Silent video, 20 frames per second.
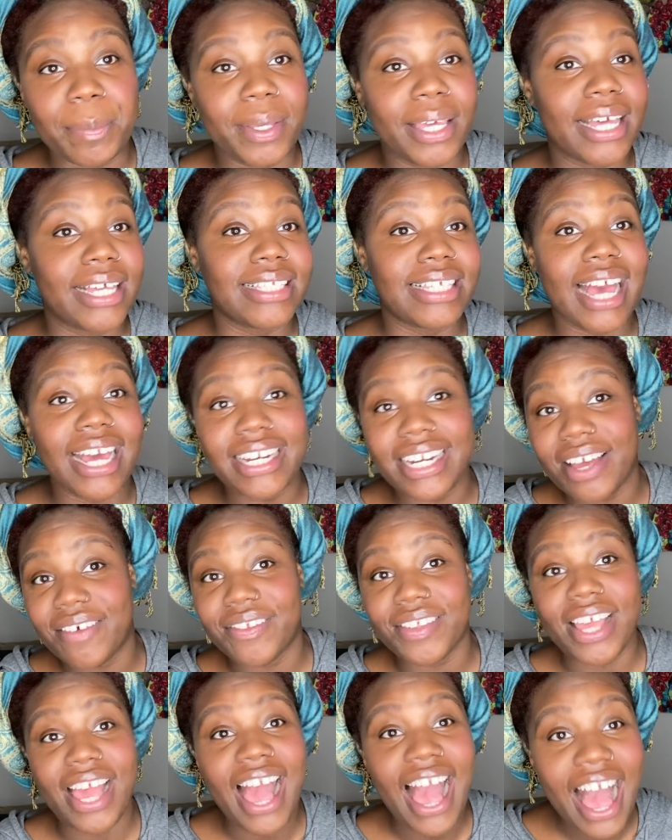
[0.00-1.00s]
because I
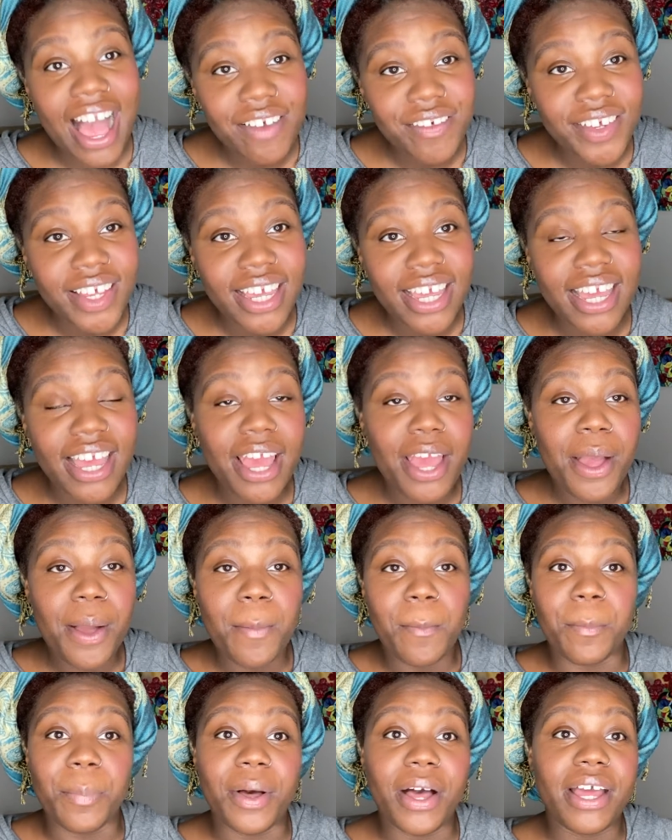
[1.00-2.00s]
definitely haven't.
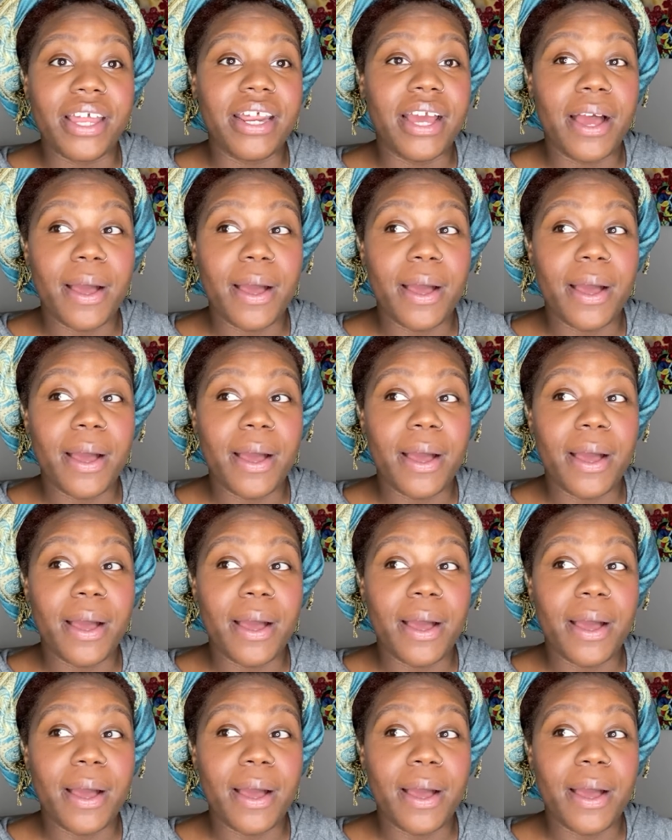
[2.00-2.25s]
But